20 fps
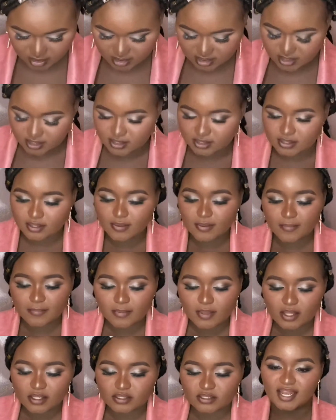is.
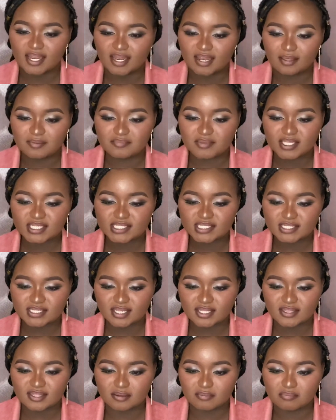So let me see
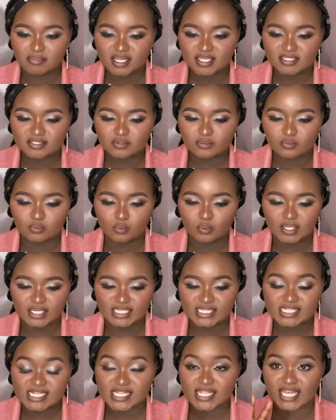the best
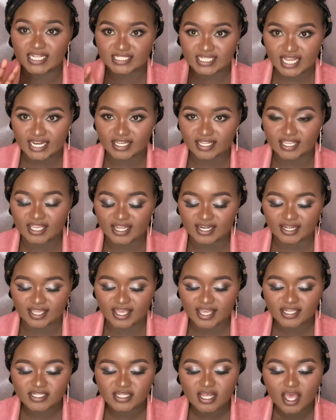quality that I can
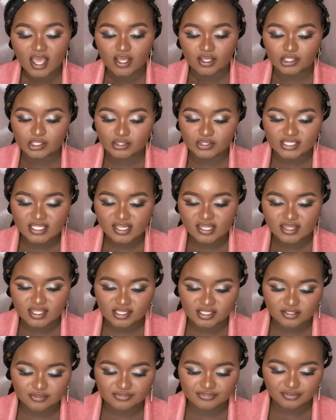get using this
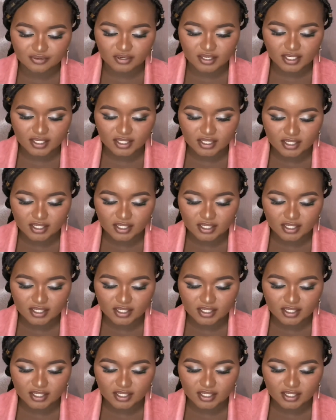phone.